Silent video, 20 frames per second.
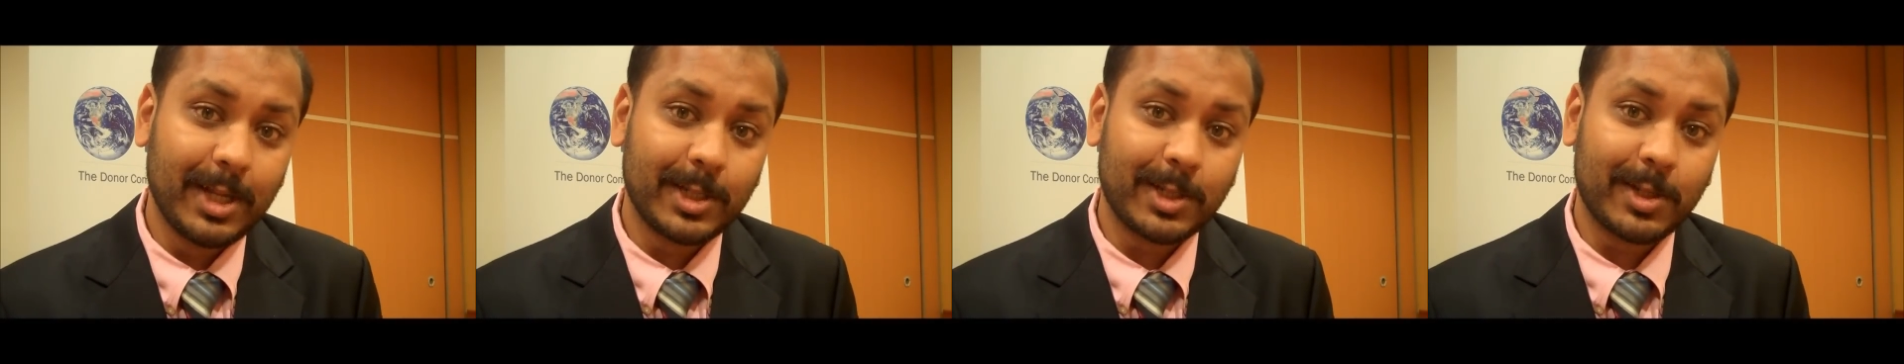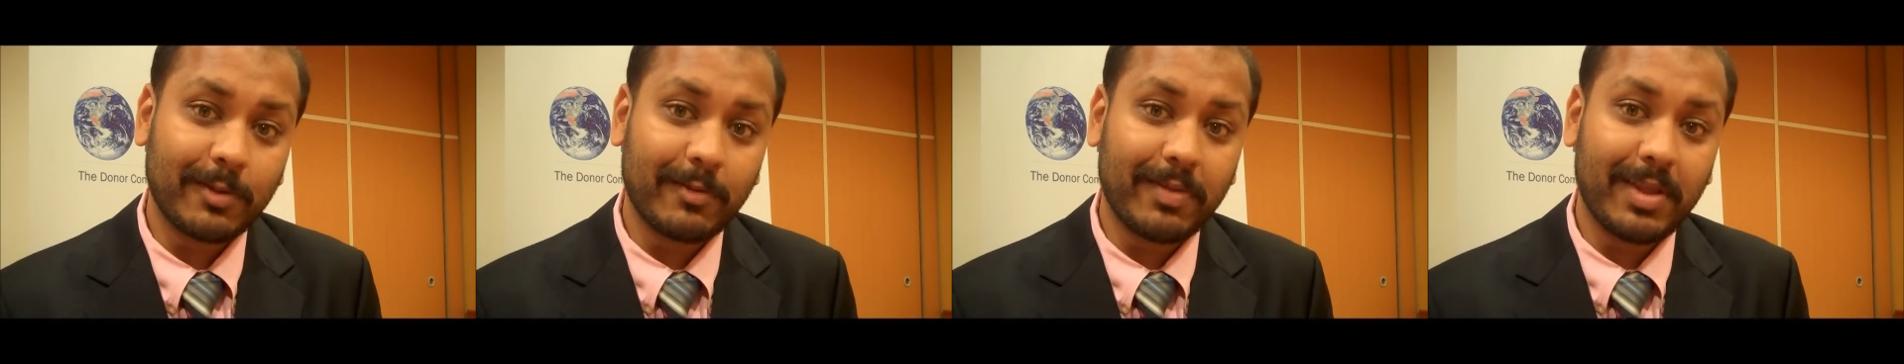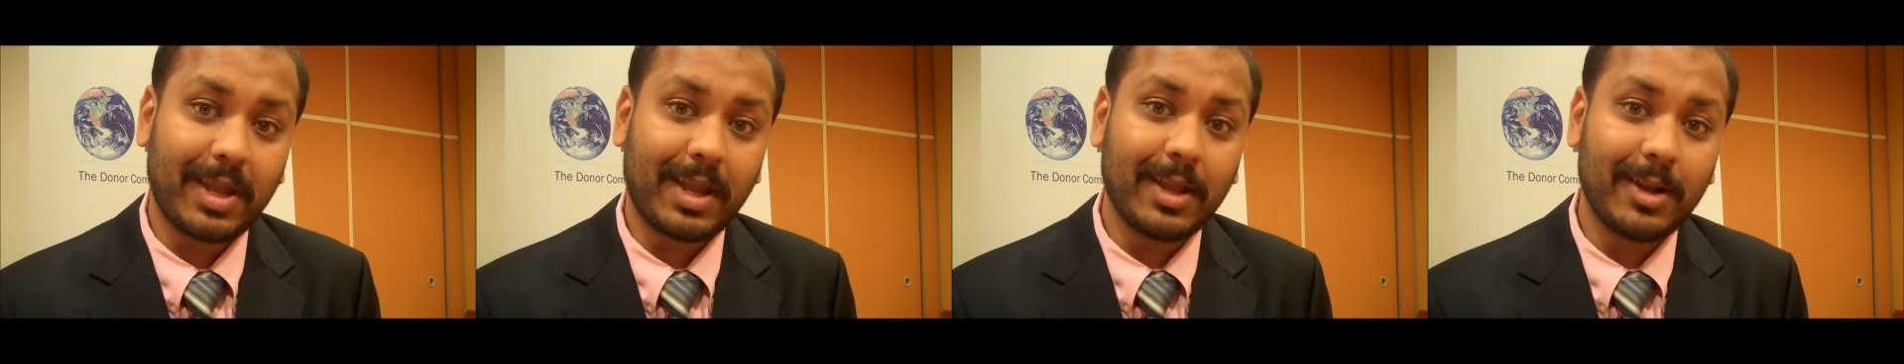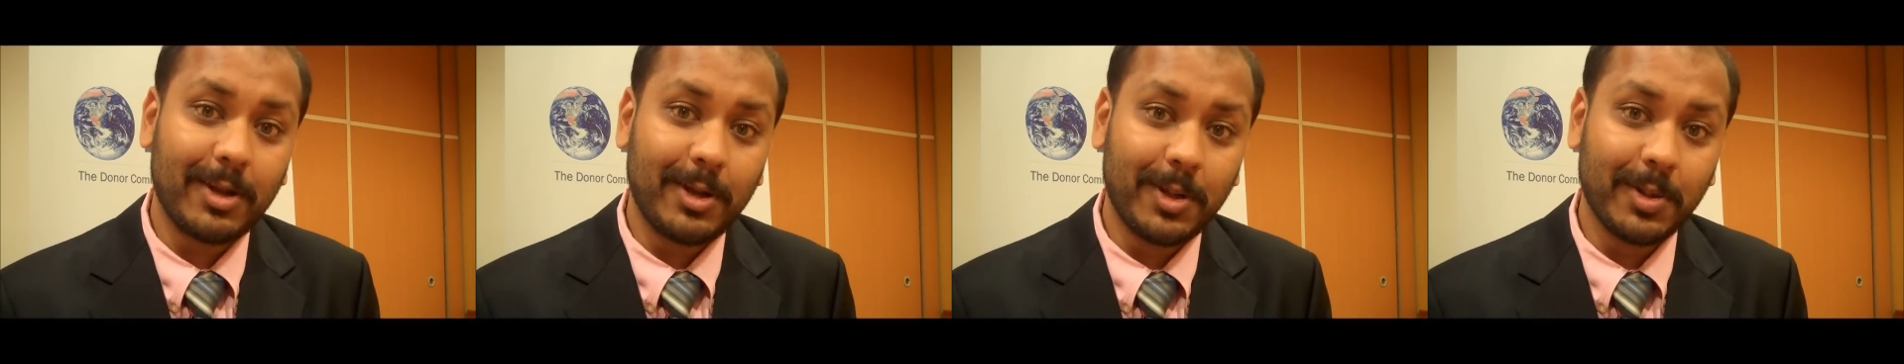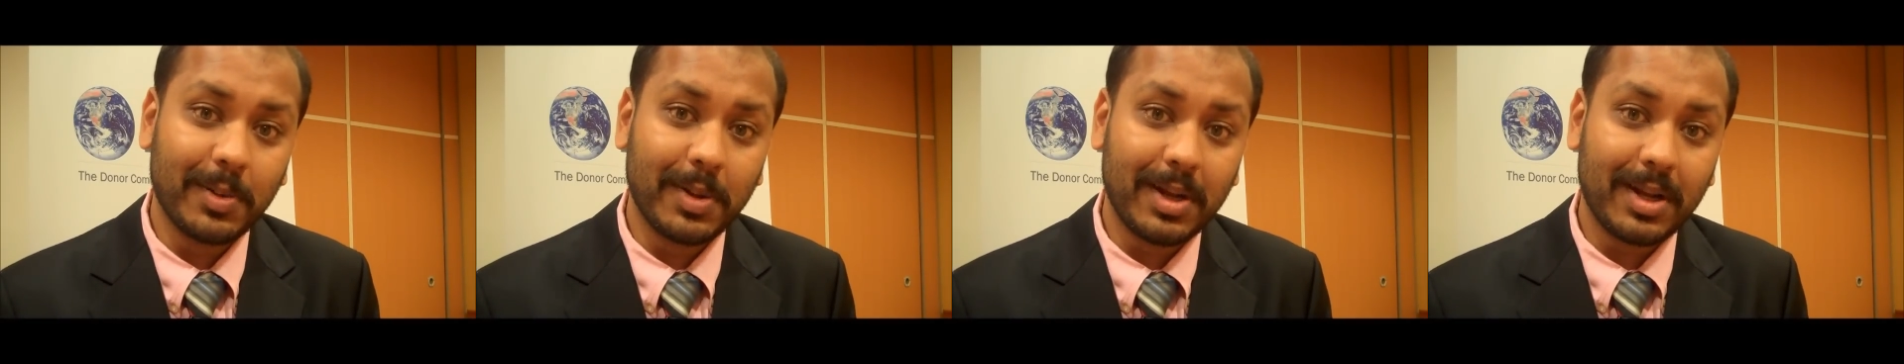So if they can
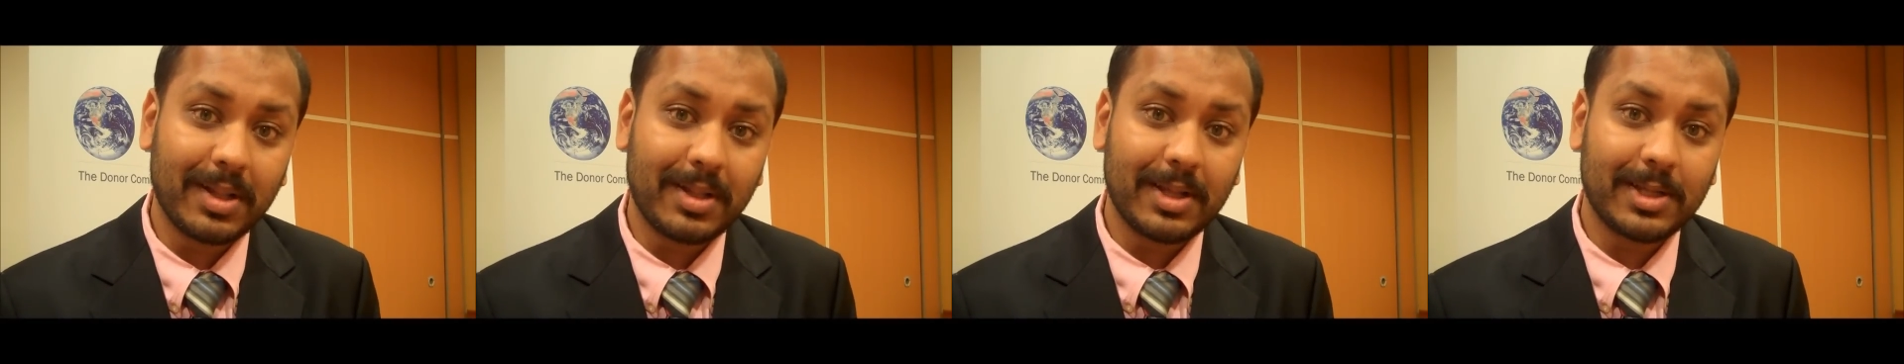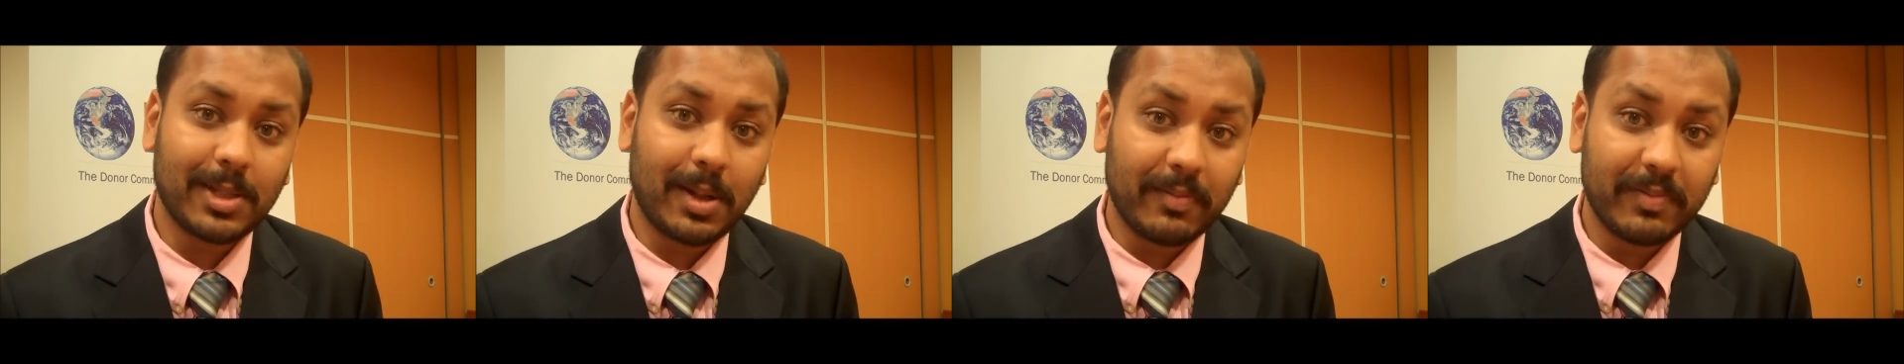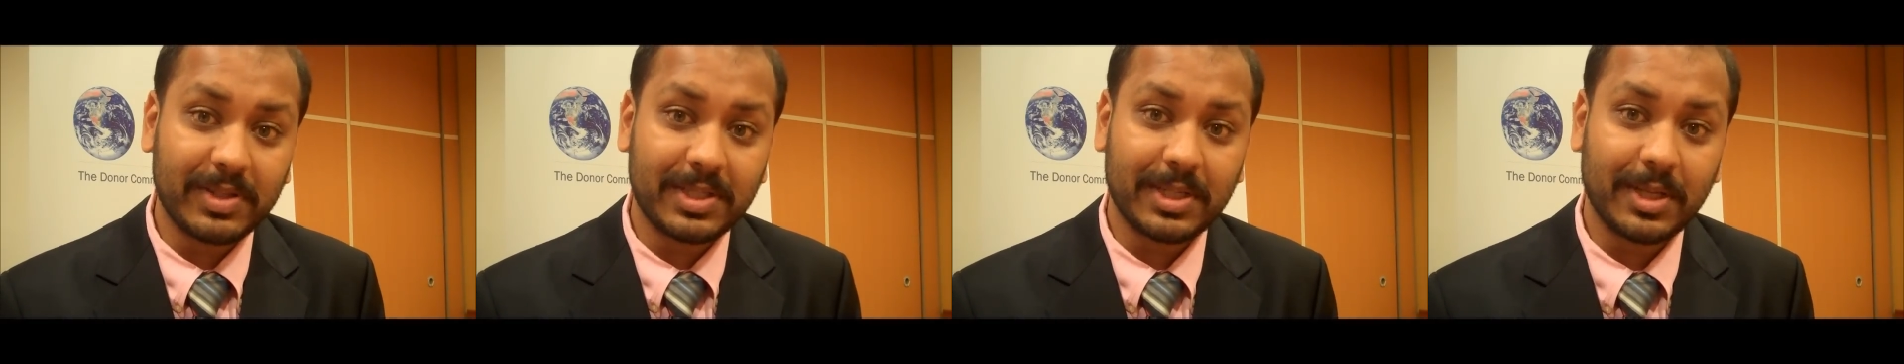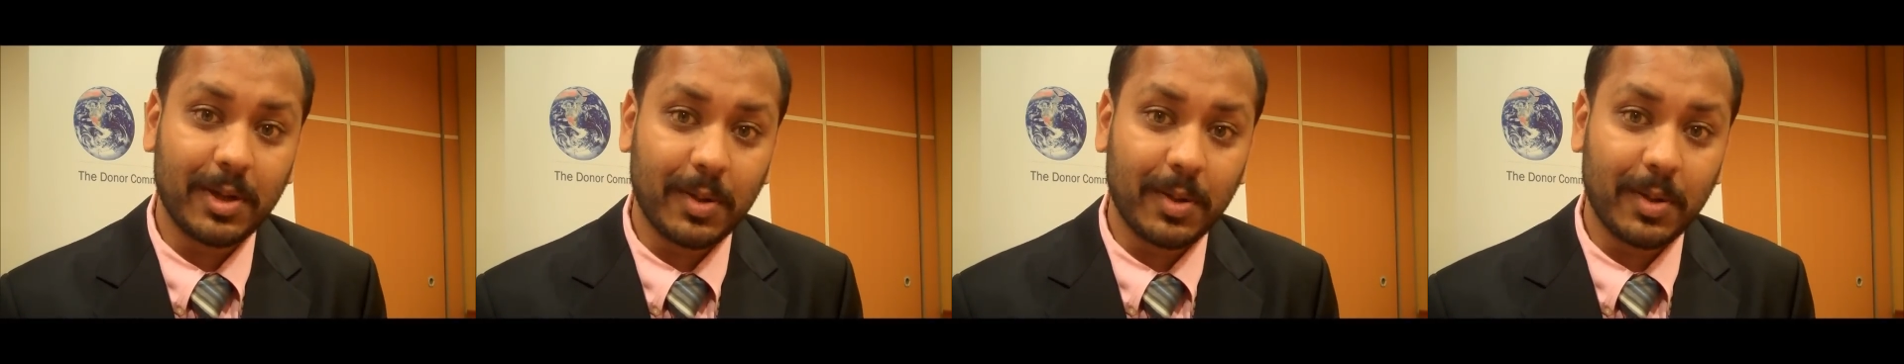do it, there's obviously